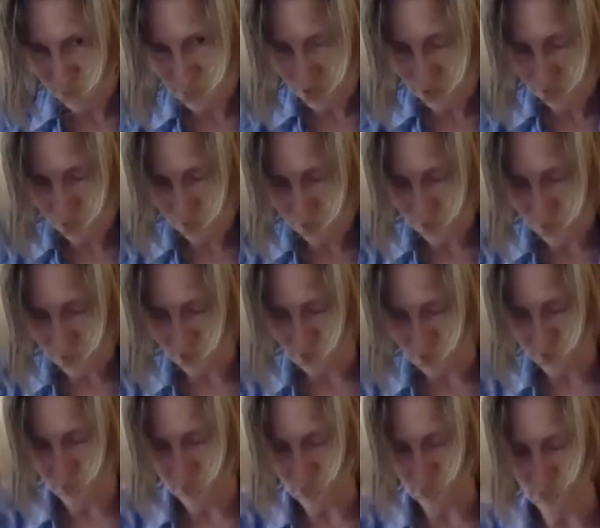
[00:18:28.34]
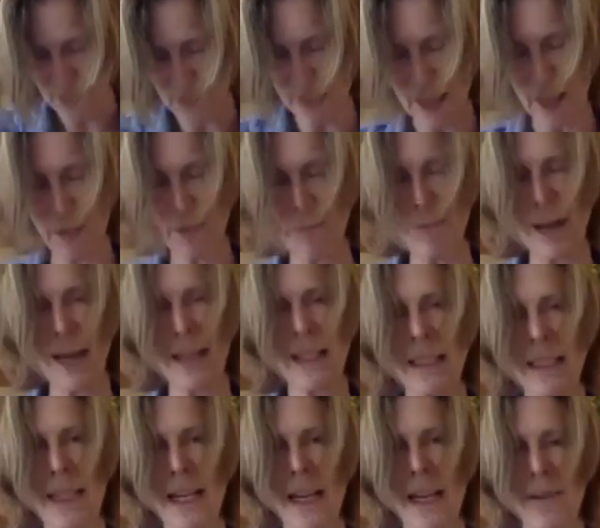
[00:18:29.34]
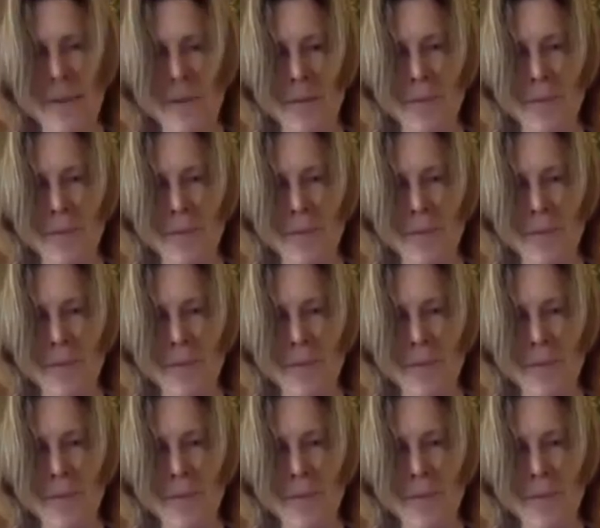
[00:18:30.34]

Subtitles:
squat, just sit yourself back down.